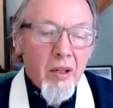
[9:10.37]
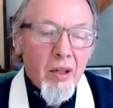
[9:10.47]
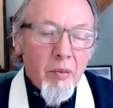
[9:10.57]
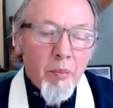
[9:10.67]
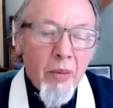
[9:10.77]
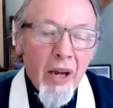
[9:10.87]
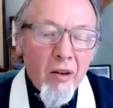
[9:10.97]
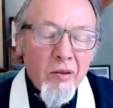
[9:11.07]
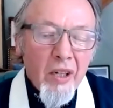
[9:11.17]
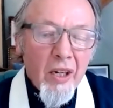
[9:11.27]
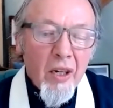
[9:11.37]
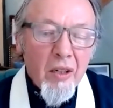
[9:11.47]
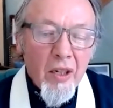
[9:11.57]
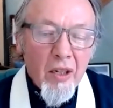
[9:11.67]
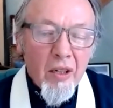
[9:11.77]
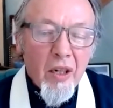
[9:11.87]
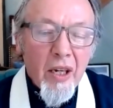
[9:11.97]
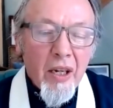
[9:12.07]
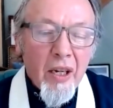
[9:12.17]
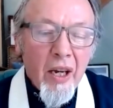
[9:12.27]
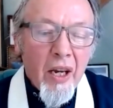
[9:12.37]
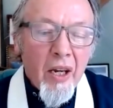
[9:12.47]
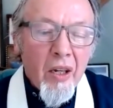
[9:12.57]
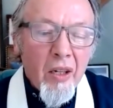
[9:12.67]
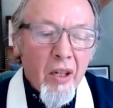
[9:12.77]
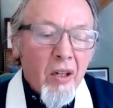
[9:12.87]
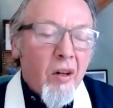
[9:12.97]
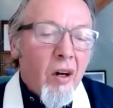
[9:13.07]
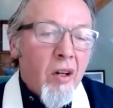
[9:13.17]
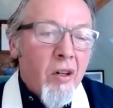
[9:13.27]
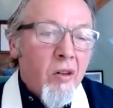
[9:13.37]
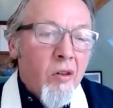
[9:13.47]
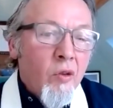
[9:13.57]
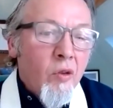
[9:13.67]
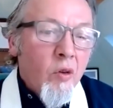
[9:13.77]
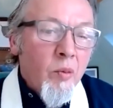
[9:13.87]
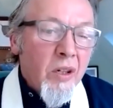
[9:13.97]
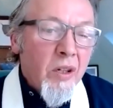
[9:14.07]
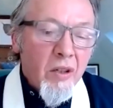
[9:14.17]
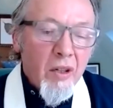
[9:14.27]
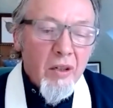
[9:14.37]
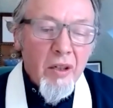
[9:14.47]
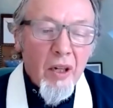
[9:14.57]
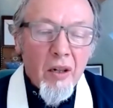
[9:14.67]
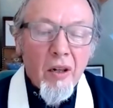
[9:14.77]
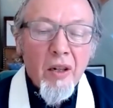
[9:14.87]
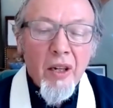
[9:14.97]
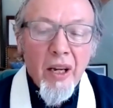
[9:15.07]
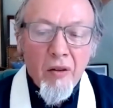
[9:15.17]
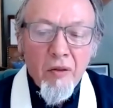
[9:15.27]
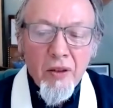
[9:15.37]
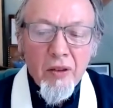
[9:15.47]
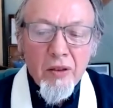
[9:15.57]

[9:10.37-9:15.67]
mounted like a king on an enormous dark elephant.